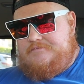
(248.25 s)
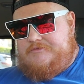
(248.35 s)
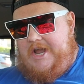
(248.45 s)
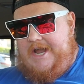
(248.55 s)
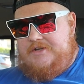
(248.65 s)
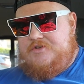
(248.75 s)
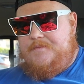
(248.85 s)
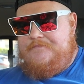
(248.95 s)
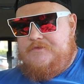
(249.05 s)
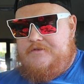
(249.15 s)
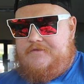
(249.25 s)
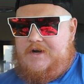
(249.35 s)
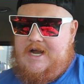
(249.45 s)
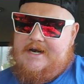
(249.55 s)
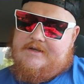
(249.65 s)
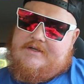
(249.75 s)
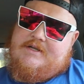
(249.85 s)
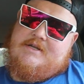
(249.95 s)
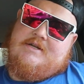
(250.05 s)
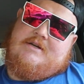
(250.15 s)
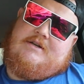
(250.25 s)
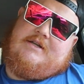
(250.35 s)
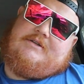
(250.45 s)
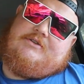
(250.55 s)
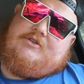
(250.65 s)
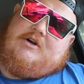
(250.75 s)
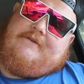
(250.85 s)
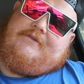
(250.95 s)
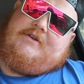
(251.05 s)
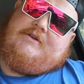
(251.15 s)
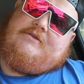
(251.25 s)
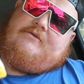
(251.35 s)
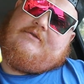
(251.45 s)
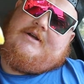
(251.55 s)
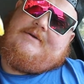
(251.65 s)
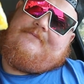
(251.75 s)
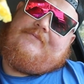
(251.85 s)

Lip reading: The eggs, fried, nice and soft. All right.